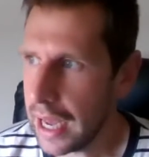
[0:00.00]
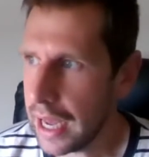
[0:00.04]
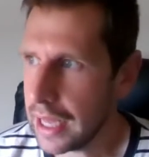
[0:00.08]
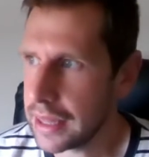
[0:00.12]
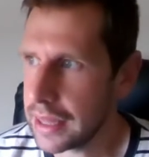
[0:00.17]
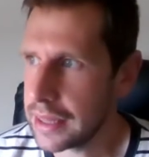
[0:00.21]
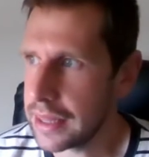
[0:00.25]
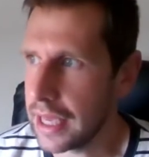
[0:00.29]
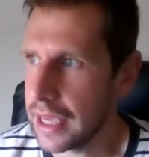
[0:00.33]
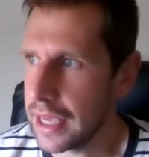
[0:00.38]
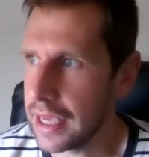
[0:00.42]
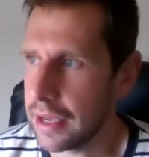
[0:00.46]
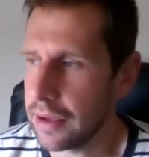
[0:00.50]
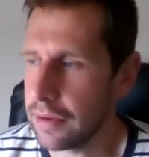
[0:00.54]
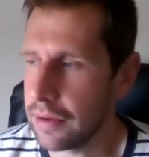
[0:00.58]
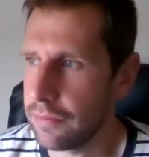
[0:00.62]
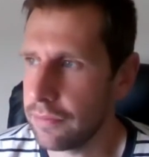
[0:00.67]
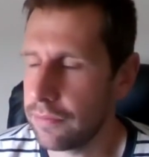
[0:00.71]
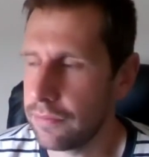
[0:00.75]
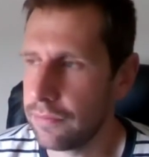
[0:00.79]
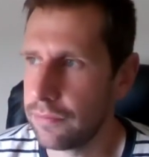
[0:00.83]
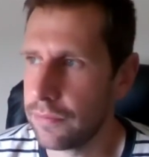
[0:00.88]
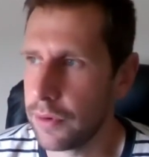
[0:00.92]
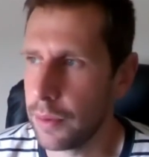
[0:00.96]
I think
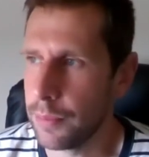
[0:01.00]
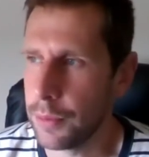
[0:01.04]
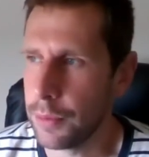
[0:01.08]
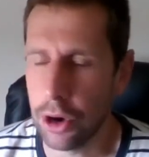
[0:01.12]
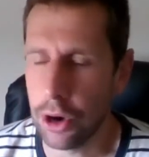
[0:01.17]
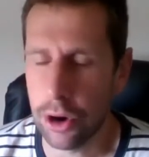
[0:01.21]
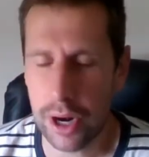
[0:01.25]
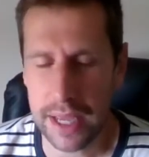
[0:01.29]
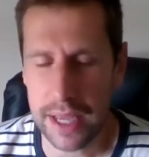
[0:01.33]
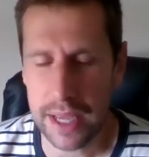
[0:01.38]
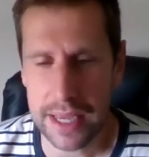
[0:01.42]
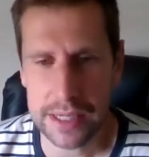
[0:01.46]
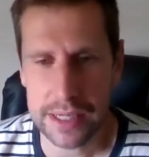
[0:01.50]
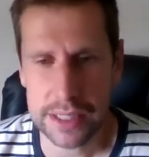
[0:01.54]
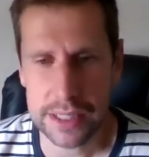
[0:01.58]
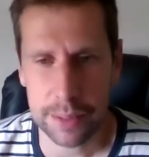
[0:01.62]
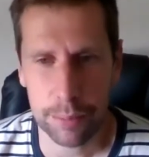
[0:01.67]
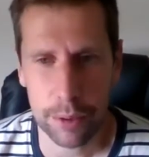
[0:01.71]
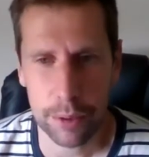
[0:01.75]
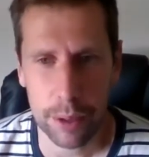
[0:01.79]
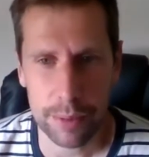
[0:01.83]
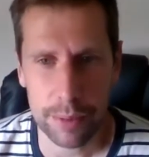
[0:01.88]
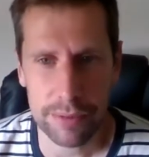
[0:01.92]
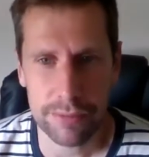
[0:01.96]
from an early age, I
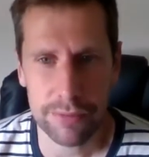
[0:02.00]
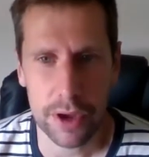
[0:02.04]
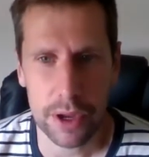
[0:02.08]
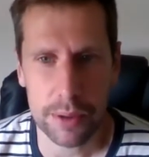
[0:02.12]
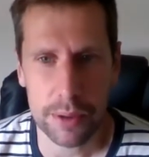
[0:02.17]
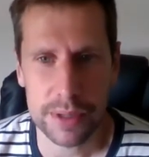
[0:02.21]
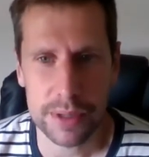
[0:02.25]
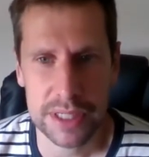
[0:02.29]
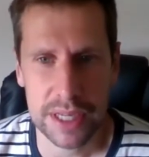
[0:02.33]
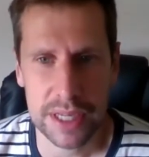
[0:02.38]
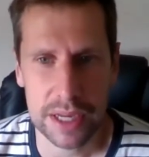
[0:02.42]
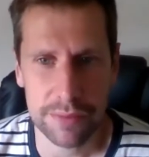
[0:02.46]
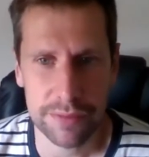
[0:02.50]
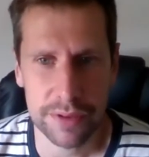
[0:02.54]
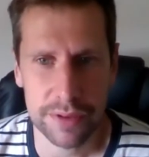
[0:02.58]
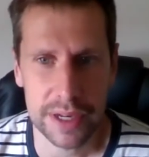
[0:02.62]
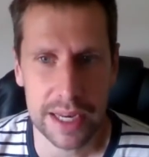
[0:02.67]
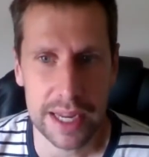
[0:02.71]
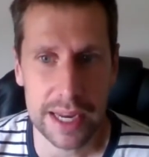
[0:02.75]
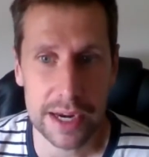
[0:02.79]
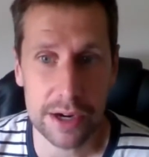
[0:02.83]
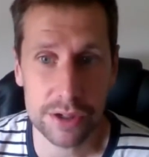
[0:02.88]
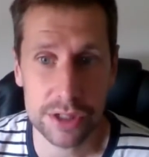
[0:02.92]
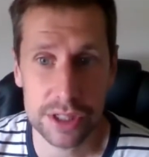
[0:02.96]
probably found myself
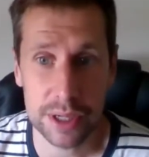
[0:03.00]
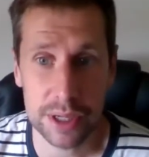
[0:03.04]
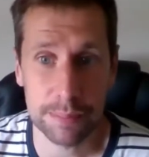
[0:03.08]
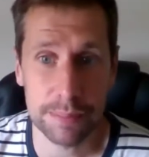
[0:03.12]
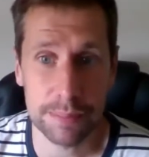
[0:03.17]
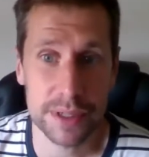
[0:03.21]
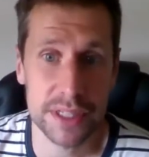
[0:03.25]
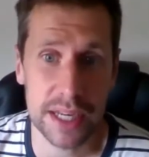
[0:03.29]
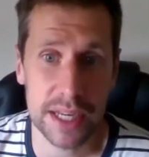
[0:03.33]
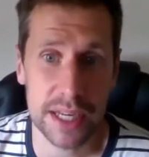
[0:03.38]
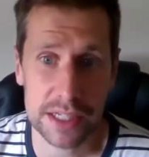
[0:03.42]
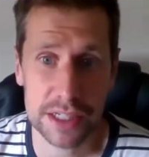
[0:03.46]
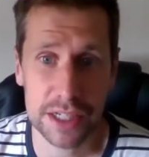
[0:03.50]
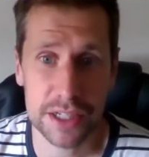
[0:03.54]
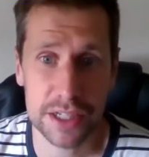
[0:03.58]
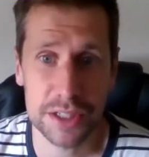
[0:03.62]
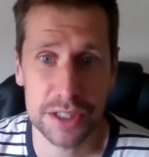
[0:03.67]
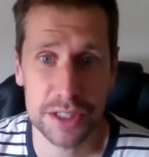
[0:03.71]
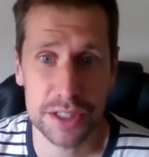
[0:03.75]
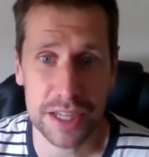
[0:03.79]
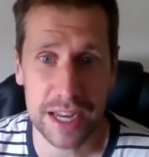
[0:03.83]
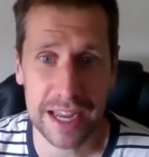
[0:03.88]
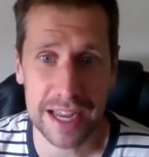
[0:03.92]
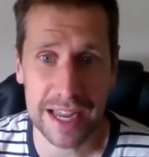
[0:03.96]
in leadership
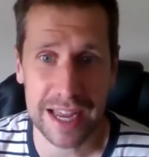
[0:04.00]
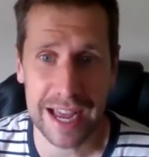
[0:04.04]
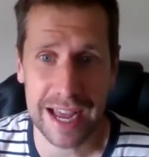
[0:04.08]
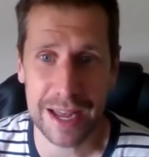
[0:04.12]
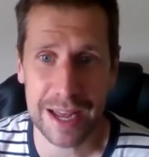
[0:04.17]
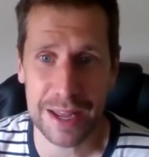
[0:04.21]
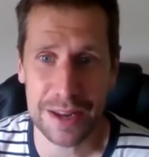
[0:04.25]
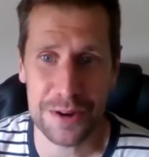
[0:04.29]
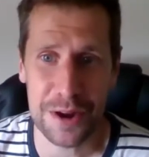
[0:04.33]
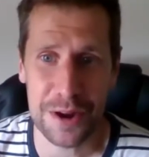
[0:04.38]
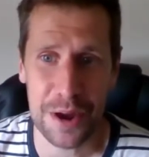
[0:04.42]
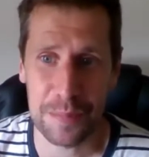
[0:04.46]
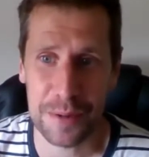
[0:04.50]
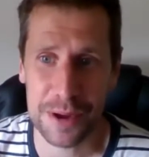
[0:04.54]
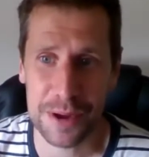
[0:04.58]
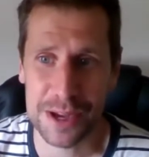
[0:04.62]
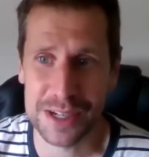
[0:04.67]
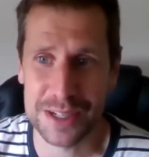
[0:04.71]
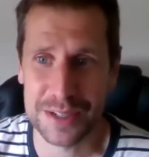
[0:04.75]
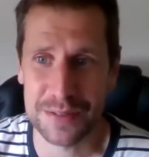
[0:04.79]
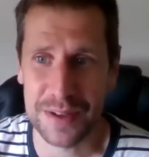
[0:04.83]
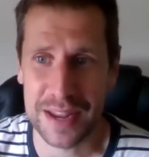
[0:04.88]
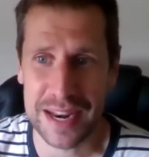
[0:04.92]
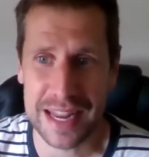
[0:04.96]
positions, not
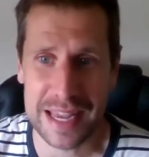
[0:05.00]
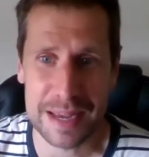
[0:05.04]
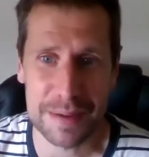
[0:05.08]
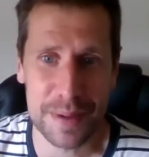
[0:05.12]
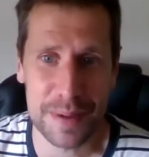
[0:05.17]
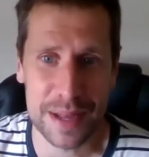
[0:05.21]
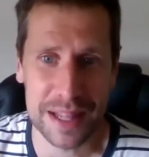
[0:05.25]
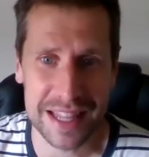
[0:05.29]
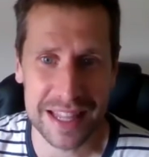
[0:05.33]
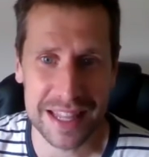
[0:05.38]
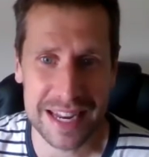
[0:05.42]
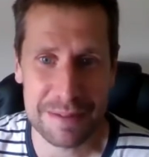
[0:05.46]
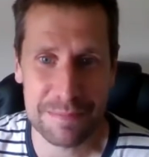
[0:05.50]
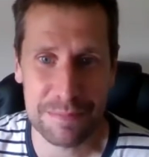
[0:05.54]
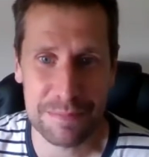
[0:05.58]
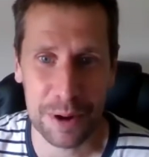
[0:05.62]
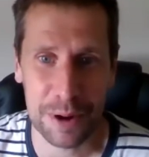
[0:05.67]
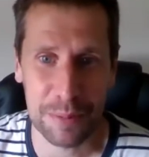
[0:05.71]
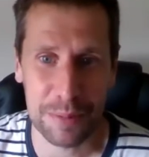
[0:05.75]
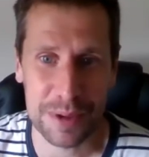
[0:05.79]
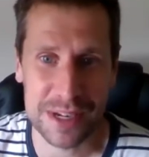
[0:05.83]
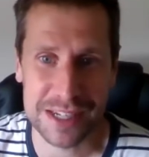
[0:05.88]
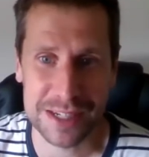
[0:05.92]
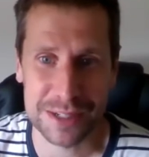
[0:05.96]
because of any ability,
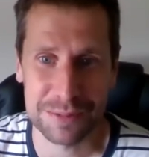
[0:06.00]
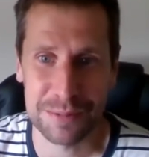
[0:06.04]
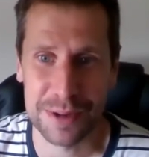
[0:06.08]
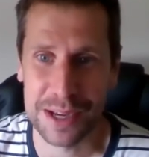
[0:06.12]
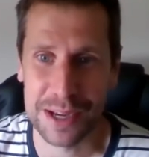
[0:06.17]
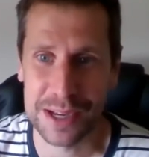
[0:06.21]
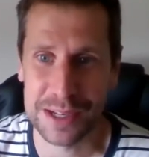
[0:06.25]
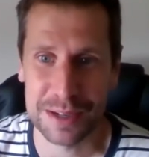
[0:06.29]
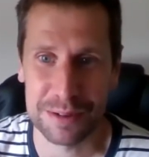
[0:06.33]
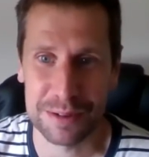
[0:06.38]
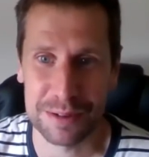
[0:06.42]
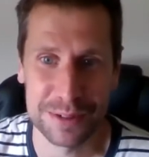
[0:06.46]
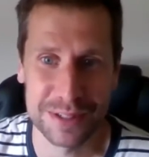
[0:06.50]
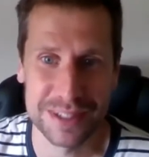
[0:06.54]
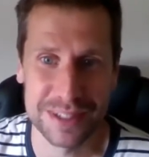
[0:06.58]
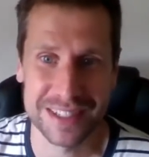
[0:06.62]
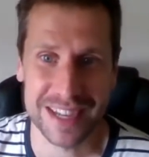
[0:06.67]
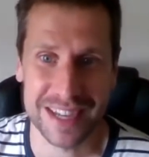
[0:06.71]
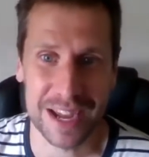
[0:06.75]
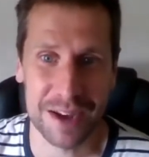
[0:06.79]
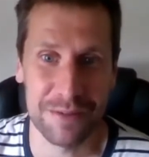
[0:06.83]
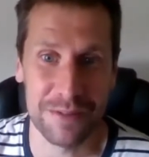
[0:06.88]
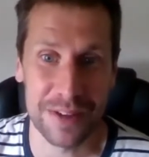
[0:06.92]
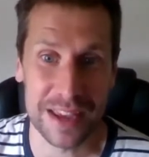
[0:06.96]
probably just because I
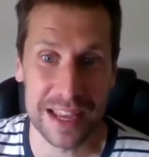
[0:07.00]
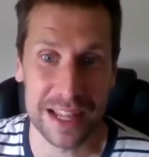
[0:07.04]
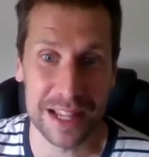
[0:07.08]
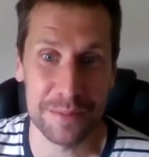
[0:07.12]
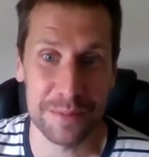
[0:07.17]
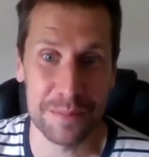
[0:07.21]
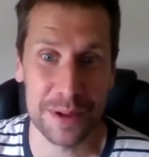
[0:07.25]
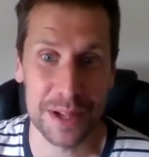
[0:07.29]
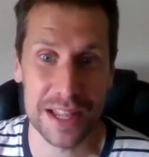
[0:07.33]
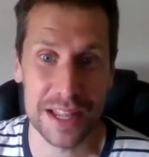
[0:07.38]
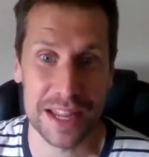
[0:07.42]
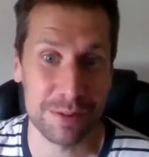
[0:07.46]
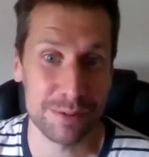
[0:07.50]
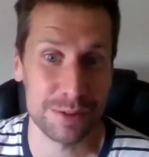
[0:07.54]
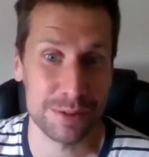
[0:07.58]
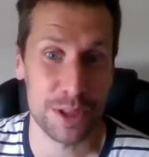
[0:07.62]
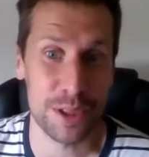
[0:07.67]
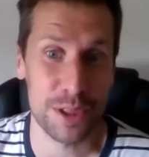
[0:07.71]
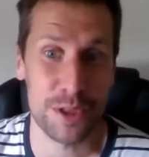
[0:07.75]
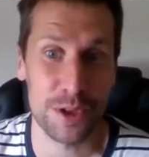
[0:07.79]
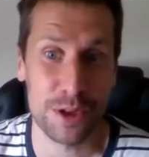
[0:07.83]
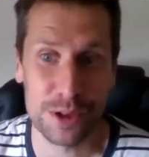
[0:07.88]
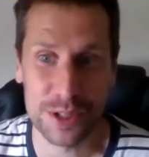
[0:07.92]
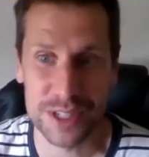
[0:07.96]
was available and I was
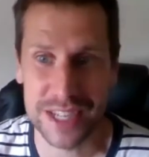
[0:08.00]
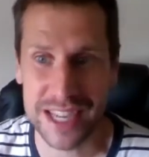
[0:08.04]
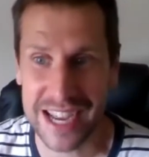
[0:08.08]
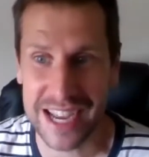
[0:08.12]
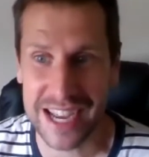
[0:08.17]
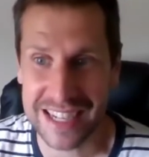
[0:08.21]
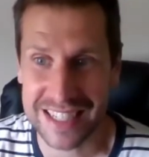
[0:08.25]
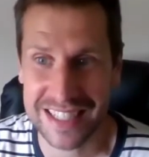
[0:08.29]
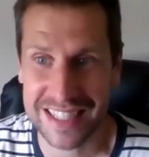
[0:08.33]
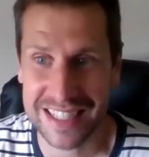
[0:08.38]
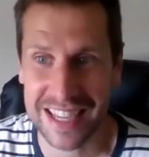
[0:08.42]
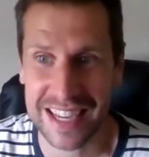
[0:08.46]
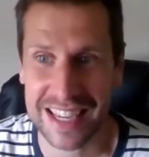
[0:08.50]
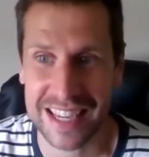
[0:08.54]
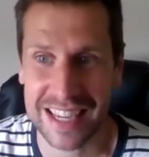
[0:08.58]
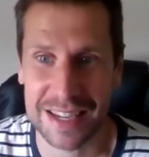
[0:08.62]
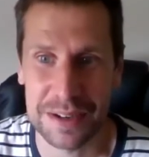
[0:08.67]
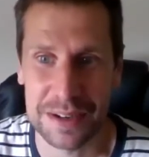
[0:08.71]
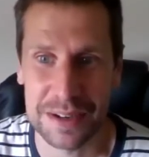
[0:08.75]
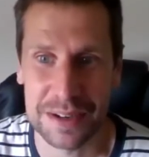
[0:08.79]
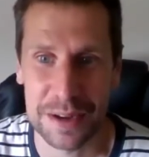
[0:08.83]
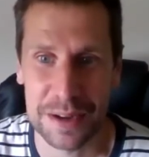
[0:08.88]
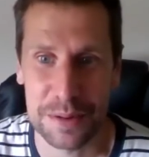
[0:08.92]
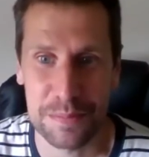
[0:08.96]
enthusiastic
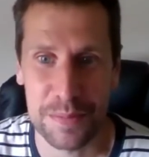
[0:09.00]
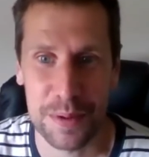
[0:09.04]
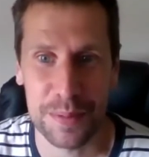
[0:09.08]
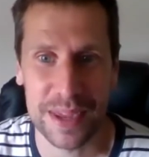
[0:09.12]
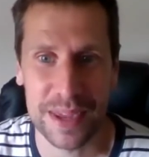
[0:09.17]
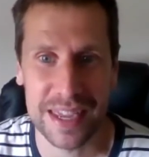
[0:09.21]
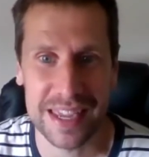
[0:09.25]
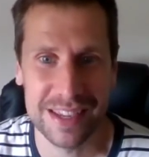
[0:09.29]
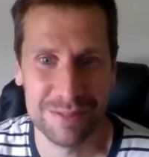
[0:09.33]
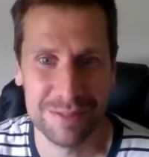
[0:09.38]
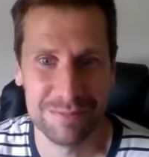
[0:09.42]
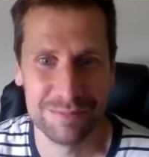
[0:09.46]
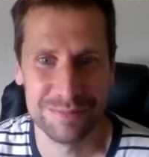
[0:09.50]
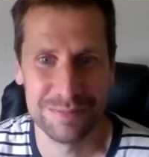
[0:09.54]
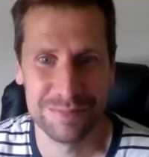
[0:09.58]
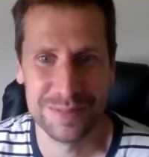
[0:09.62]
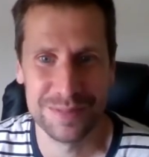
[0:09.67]
and maybe